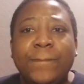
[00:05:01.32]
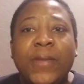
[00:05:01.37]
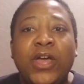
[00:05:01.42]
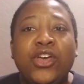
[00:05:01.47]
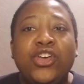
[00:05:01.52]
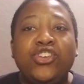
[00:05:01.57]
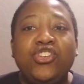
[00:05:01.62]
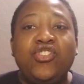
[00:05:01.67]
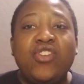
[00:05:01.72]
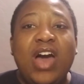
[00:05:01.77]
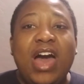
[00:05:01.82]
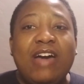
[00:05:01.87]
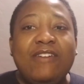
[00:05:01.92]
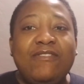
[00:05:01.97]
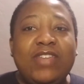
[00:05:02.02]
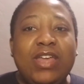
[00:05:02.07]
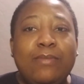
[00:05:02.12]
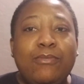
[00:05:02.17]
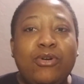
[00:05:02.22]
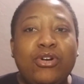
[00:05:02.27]
you have
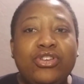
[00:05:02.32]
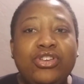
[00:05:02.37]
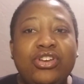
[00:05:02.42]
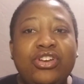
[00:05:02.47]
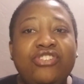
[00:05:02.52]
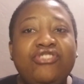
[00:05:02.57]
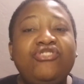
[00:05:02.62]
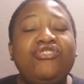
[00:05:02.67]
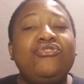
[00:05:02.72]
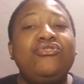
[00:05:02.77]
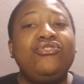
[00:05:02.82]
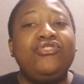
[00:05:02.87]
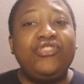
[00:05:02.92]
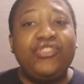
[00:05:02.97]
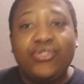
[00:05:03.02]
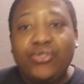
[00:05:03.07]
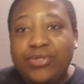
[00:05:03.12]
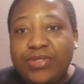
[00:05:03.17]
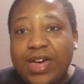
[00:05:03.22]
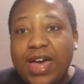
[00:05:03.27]
them on your insurance?
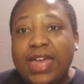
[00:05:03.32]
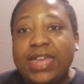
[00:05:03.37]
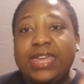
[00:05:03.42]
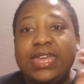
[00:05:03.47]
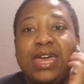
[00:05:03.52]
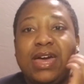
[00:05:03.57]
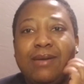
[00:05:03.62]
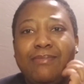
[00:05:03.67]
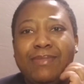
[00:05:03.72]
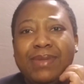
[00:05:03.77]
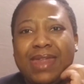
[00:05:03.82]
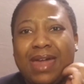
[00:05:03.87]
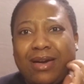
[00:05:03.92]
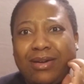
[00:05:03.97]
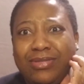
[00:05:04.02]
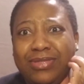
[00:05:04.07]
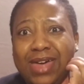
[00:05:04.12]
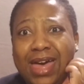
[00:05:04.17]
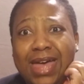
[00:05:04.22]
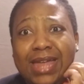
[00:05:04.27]
She was like, yep. And I
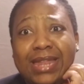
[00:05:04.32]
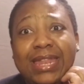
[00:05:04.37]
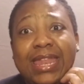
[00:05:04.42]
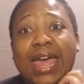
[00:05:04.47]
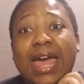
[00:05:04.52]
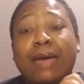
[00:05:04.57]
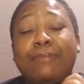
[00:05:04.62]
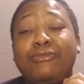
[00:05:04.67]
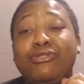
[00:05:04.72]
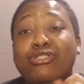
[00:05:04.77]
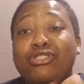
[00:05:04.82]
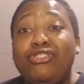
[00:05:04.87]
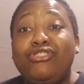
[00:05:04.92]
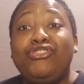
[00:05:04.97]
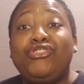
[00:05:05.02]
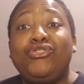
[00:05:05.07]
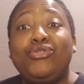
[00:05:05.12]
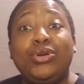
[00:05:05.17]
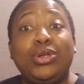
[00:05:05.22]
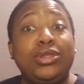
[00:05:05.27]
was like, damn, your
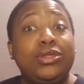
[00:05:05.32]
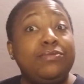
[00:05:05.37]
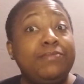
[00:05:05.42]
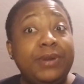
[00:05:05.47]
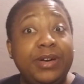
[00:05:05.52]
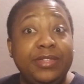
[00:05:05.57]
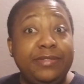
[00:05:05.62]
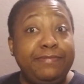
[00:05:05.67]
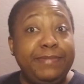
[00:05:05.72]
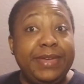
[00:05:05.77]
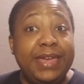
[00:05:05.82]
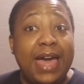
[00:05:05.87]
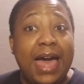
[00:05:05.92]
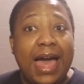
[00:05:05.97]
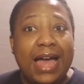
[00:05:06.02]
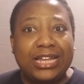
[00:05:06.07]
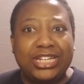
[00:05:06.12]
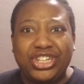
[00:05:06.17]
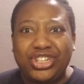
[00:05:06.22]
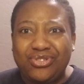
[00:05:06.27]
insurance must be
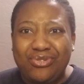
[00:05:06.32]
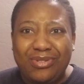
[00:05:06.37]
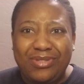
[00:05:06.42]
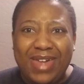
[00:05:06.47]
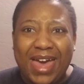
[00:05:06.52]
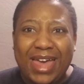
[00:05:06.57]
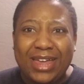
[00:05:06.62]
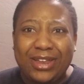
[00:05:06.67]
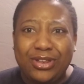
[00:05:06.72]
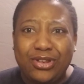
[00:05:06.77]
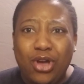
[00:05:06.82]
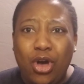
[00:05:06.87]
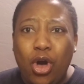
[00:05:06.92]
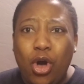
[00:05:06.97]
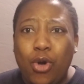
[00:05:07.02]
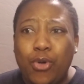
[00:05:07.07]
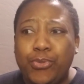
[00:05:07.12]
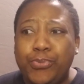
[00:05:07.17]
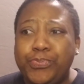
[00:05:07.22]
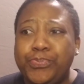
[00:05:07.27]
high. She was like,
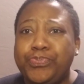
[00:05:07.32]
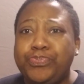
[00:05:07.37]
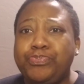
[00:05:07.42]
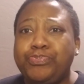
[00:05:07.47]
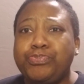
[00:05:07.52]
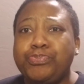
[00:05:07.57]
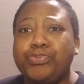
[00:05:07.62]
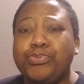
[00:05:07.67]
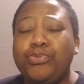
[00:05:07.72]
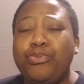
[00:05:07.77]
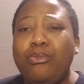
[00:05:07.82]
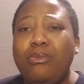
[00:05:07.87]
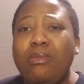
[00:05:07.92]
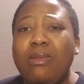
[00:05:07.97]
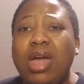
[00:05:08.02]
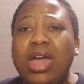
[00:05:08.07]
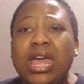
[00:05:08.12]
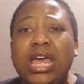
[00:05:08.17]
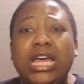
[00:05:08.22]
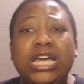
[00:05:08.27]
no.
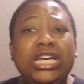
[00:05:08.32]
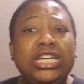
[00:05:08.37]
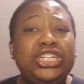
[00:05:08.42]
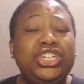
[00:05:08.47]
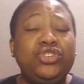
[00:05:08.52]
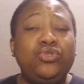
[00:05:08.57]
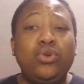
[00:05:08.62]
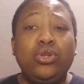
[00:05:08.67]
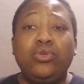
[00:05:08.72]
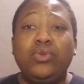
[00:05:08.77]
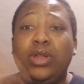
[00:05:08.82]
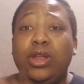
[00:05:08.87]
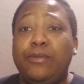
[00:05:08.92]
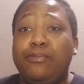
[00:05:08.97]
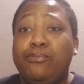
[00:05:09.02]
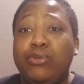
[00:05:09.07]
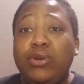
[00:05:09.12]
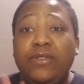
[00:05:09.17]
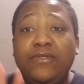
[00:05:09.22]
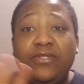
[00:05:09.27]
She was with a
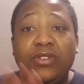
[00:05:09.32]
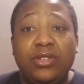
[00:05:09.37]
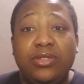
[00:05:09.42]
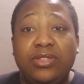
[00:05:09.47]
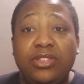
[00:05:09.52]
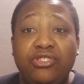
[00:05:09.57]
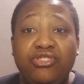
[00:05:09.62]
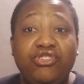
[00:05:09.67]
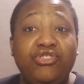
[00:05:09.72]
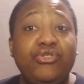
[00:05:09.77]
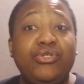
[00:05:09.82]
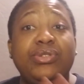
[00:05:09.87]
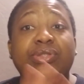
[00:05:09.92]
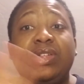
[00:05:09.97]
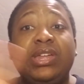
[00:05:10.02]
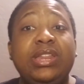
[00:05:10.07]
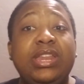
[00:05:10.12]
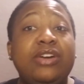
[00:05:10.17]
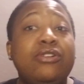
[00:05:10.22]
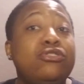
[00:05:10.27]
previous insurance
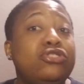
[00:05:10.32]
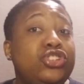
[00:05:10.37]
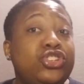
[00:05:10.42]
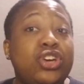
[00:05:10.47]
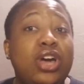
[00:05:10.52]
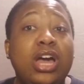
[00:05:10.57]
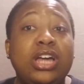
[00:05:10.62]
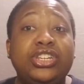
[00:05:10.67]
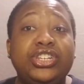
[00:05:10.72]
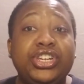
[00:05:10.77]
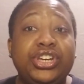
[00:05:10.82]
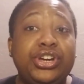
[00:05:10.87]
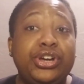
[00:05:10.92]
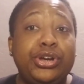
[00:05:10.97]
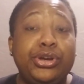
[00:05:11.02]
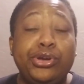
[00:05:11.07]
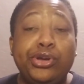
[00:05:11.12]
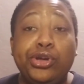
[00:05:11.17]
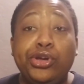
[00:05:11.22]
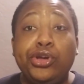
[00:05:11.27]
and they were charging
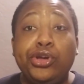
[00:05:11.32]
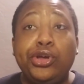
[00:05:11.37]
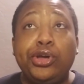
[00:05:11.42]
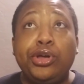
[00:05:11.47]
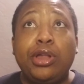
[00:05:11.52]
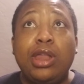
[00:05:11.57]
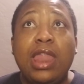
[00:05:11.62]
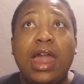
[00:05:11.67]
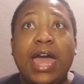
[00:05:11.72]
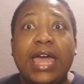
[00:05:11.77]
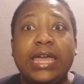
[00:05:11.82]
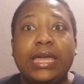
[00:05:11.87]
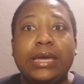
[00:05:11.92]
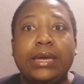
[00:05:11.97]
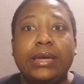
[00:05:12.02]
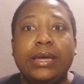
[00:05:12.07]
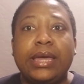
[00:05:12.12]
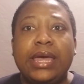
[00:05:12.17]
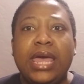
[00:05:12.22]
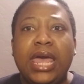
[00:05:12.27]
her like
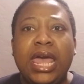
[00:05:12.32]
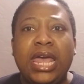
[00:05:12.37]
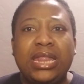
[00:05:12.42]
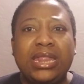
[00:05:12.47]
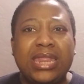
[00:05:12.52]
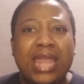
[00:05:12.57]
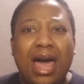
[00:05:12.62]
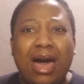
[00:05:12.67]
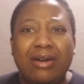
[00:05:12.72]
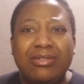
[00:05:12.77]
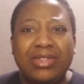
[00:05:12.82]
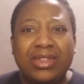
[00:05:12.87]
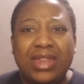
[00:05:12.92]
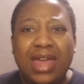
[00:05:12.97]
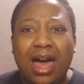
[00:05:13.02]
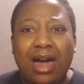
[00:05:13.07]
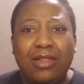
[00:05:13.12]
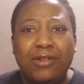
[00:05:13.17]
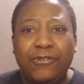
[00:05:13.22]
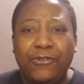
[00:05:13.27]

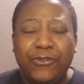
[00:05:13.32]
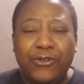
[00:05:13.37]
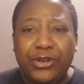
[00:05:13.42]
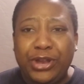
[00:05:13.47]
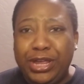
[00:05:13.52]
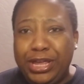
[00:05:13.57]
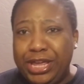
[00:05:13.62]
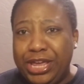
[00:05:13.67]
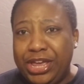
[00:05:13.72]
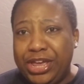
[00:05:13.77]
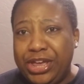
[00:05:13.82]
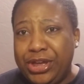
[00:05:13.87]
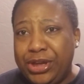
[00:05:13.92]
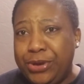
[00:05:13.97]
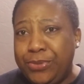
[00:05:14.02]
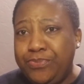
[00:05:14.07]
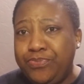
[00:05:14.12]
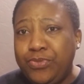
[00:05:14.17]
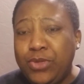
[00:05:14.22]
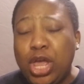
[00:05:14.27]
$8,000 for the
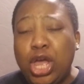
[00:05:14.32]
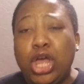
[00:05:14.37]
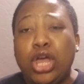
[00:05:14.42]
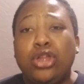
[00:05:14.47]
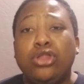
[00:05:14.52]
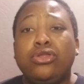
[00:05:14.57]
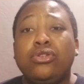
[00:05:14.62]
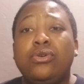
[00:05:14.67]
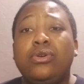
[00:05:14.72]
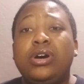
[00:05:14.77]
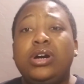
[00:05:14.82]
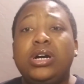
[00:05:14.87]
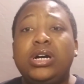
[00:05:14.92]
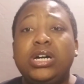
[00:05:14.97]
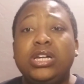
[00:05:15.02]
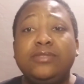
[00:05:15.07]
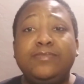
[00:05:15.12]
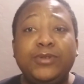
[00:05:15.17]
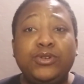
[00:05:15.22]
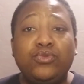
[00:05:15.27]
year. So her
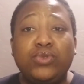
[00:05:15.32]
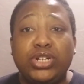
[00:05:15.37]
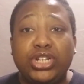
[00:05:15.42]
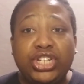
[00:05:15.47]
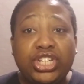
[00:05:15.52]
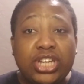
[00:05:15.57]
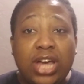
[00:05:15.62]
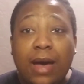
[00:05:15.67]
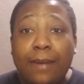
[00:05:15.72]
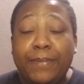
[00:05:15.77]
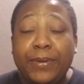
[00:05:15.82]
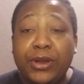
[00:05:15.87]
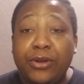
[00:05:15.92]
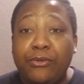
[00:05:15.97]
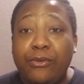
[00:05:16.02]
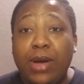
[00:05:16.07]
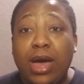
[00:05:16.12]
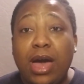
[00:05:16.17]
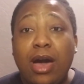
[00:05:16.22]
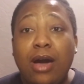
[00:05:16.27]
husband went shopping
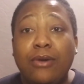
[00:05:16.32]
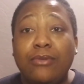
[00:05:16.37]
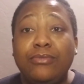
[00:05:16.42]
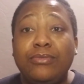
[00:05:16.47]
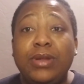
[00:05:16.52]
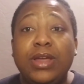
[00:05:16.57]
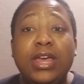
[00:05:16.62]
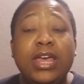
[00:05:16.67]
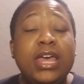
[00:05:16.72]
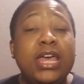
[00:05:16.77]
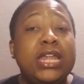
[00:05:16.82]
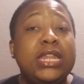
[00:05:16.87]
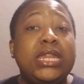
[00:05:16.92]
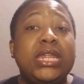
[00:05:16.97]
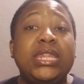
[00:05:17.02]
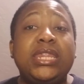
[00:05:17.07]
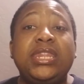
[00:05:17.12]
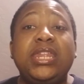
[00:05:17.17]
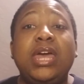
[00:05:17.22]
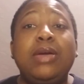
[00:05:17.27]
around. The
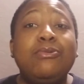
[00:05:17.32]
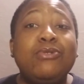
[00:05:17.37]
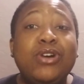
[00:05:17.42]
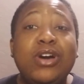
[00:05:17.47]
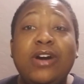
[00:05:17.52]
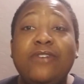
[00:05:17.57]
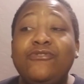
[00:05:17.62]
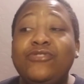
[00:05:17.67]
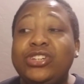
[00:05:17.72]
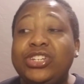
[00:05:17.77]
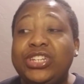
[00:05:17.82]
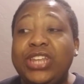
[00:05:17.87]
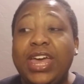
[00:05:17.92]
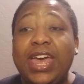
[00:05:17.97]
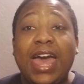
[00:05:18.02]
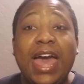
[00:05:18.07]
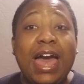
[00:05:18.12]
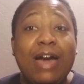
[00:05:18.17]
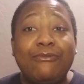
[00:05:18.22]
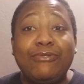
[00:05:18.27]
same coverage they
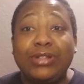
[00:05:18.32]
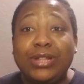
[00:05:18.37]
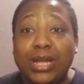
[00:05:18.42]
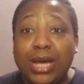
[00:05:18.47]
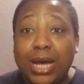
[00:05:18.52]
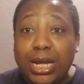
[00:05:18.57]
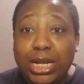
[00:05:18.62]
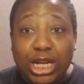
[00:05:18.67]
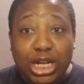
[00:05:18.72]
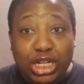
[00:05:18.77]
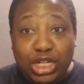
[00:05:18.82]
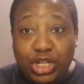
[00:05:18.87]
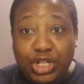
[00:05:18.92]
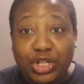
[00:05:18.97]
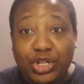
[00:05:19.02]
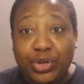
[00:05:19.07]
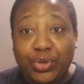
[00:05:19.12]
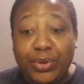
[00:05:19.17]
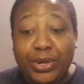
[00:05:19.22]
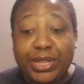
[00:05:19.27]
had with the other
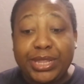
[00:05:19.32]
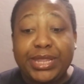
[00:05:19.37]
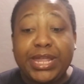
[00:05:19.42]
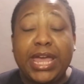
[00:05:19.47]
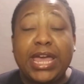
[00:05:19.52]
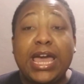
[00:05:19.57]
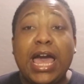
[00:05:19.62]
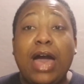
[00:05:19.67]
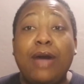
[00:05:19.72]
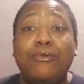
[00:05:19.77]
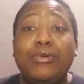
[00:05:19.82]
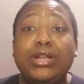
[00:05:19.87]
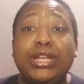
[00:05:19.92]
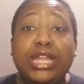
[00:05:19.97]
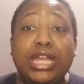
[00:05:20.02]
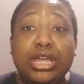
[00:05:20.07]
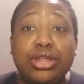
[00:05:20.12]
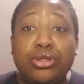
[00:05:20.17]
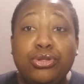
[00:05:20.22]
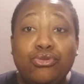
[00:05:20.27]
insurance, they got with
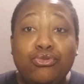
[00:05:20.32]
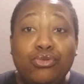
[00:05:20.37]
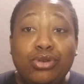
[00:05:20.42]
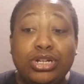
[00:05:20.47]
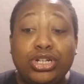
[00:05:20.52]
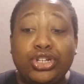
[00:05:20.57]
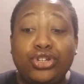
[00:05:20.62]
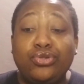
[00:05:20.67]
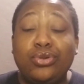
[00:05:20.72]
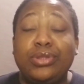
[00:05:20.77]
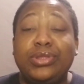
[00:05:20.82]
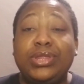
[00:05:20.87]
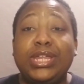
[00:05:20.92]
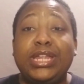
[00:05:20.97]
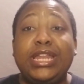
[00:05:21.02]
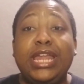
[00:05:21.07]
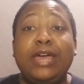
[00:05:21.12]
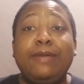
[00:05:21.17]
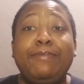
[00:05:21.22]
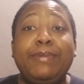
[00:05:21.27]
this new insurance, and
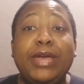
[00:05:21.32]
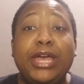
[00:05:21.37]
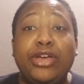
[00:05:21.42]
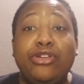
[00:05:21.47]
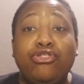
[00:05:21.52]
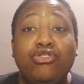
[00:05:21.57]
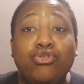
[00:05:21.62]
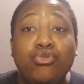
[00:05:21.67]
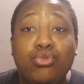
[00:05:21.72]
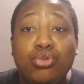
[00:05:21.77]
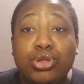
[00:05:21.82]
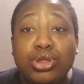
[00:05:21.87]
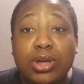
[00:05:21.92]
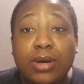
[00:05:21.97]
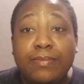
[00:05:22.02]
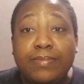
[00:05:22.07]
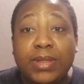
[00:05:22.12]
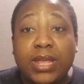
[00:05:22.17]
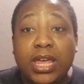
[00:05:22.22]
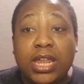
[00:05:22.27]
they paying two
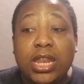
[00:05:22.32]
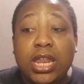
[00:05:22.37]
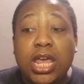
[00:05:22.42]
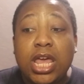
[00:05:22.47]
something